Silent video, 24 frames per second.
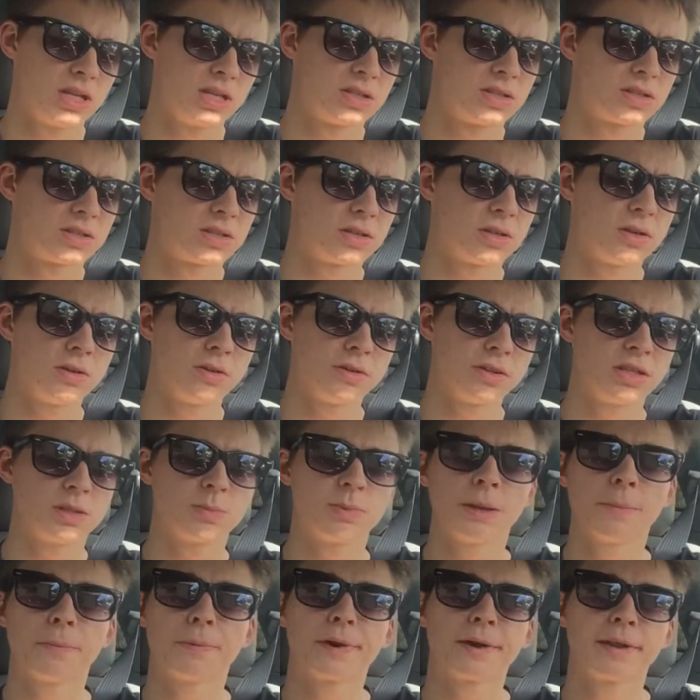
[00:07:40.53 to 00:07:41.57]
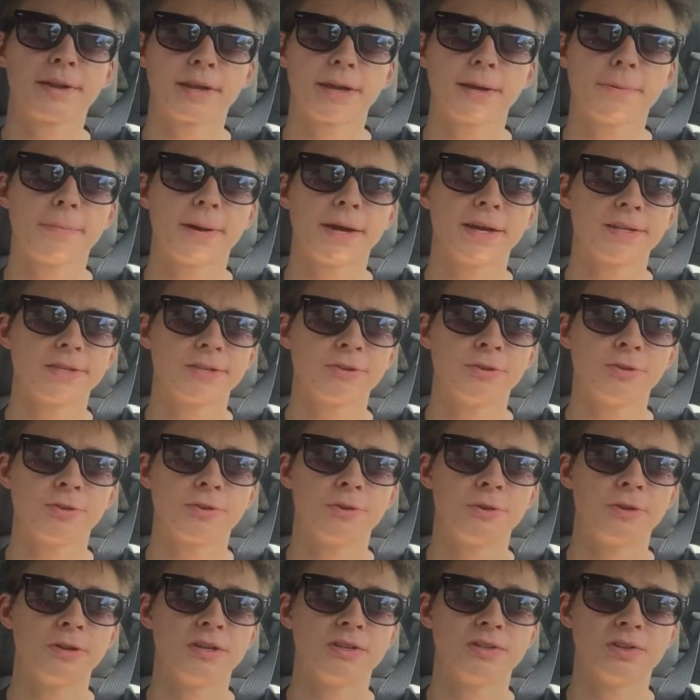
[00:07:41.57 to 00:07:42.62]
So these people are going to come by at
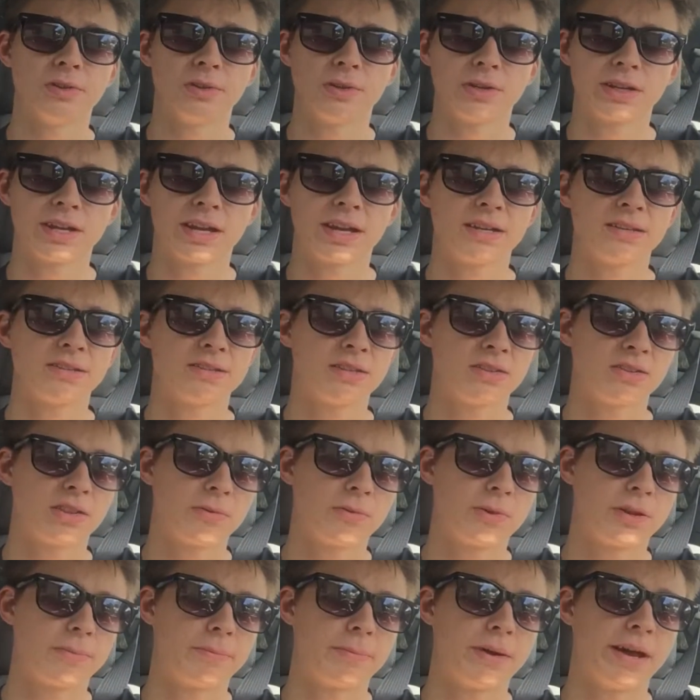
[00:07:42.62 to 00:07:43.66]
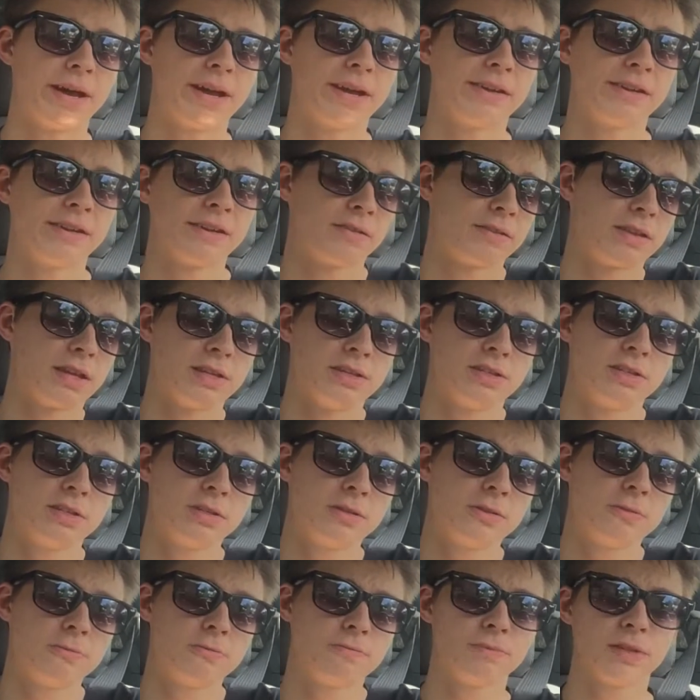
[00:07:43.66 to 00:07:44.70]
2:30 to look at it, see if they want to buy it. And if they
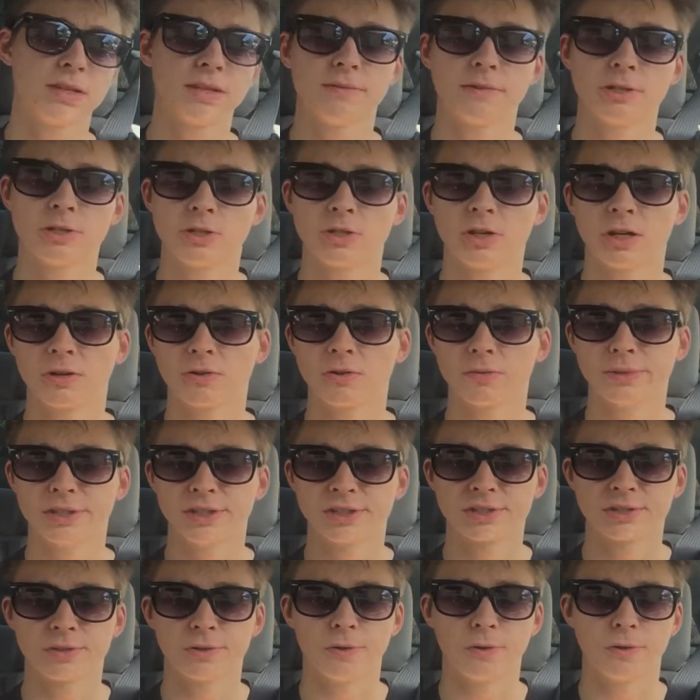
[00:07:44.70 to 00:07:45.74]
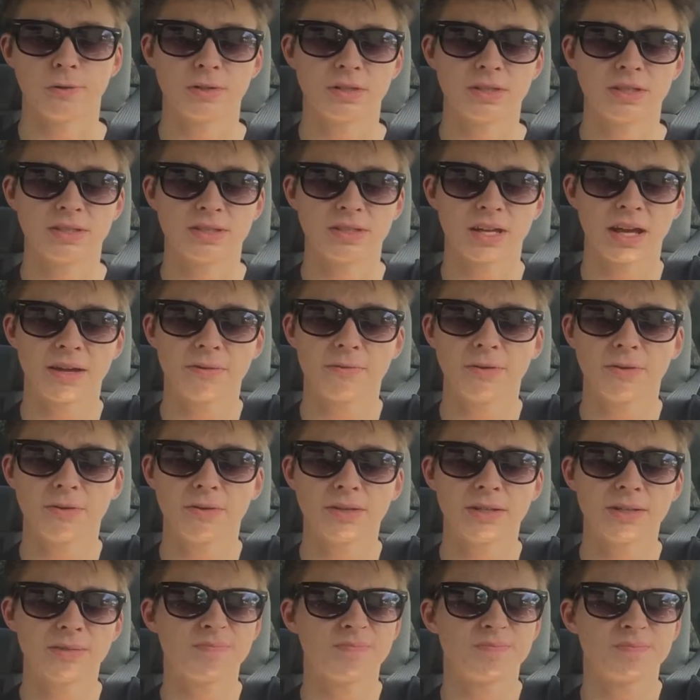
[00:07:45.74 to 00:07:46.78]
do, then the truck will be sold, because I
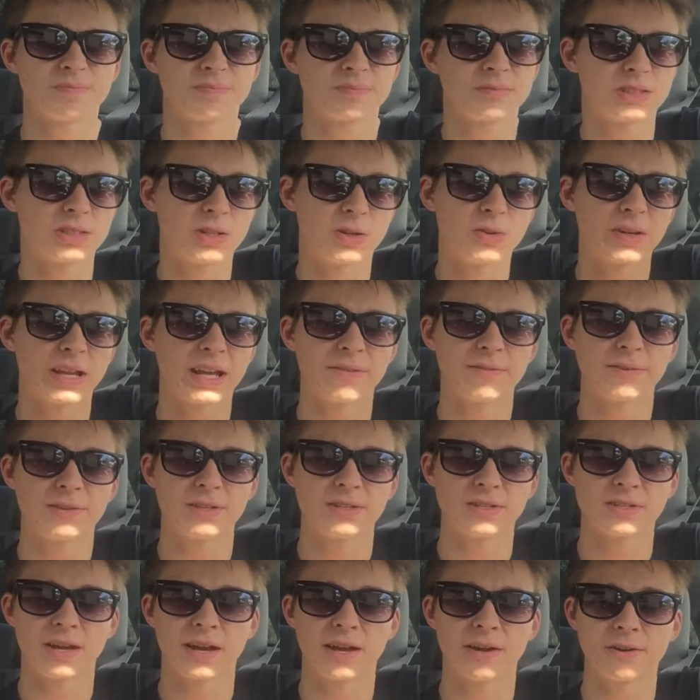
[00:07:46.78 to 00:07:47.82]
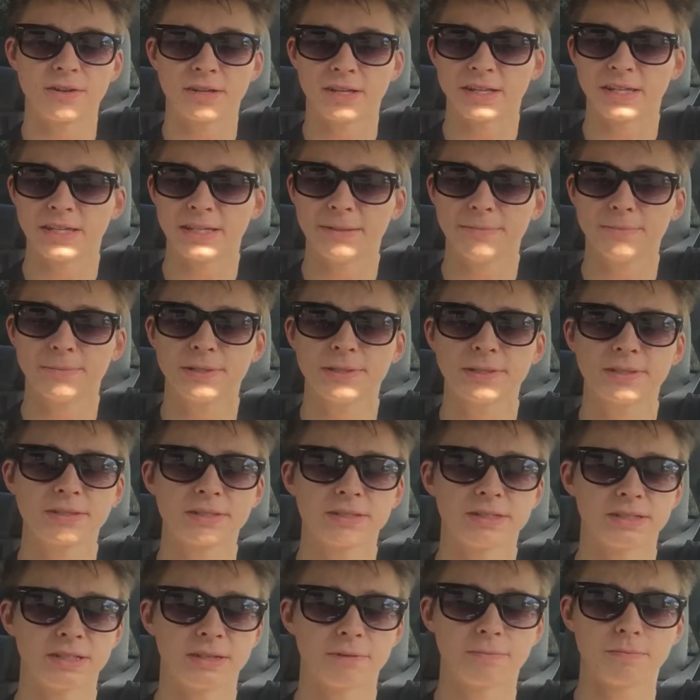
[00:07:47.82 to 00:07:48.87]
really don't have a desire to keep it,
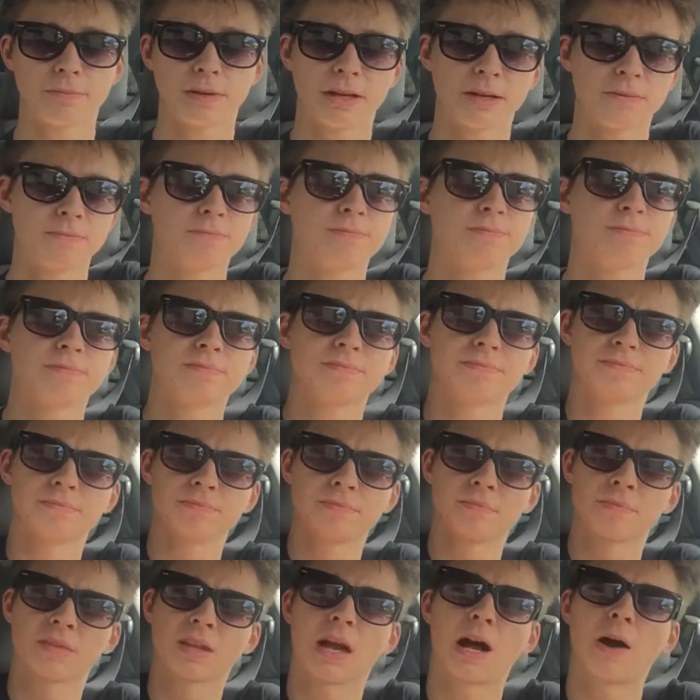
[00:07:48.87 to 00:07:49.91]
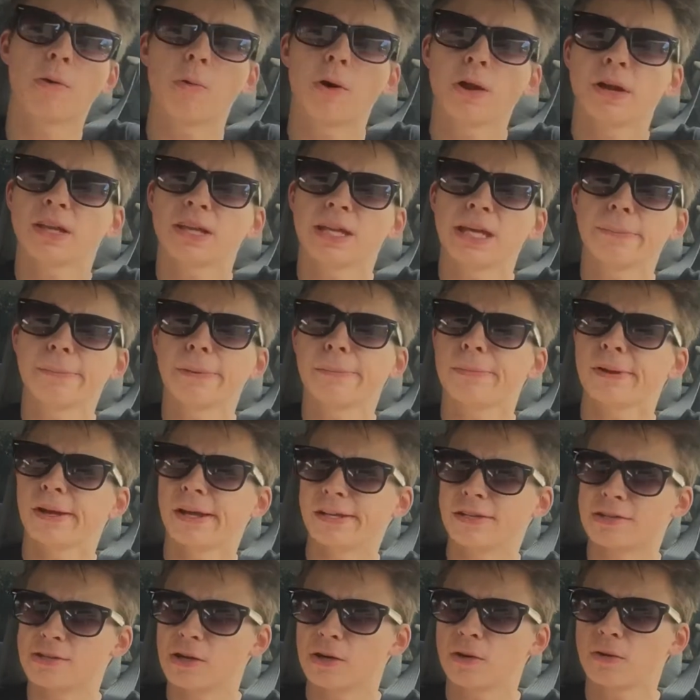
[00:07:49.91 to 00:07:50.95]
because I want to keep it, but
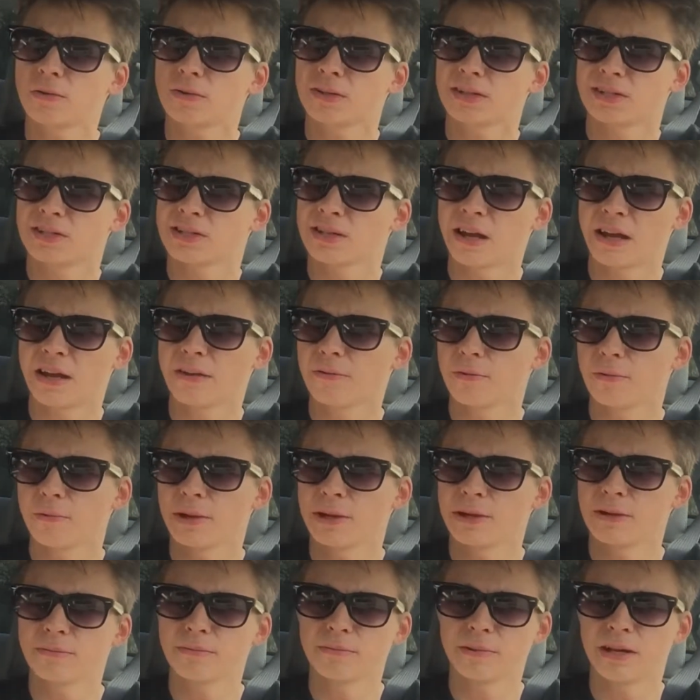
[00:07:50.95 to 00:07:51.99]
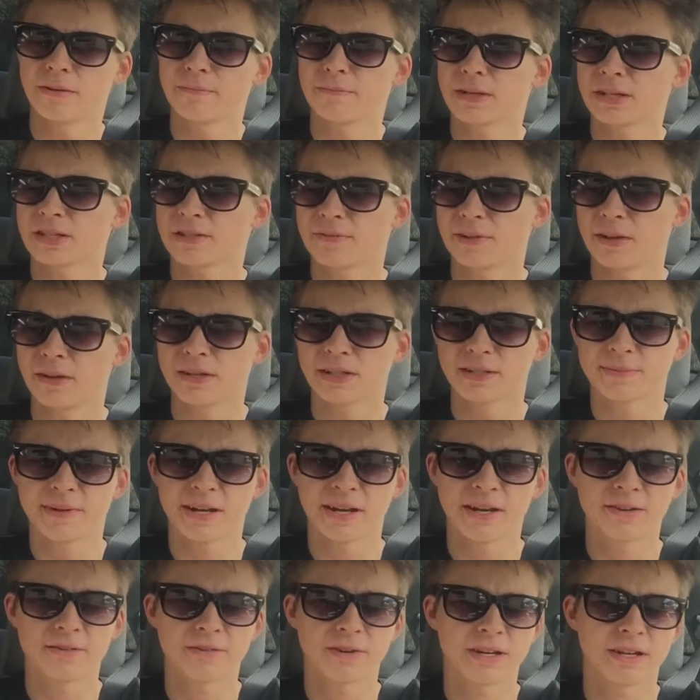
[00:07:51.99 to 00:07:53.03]
I don't. It's kind of a weird, I have mixed feelings
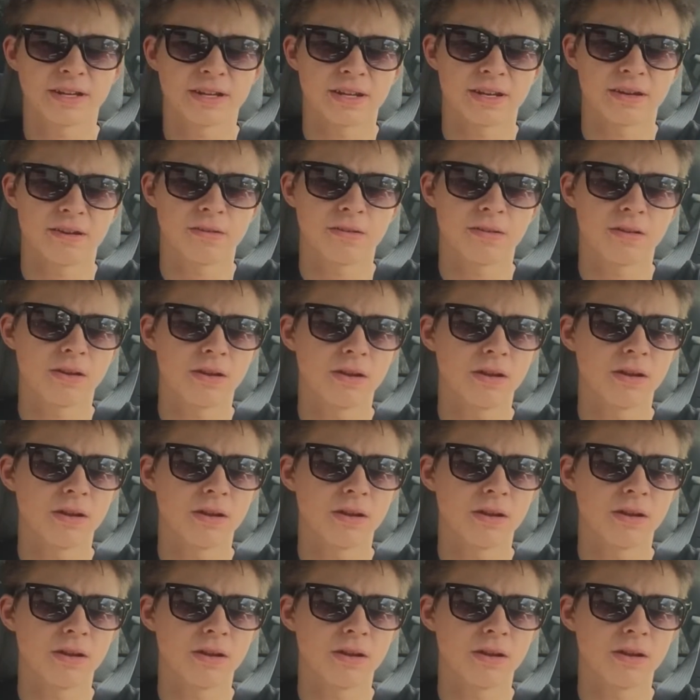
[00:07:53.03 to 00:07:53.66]
about it right now.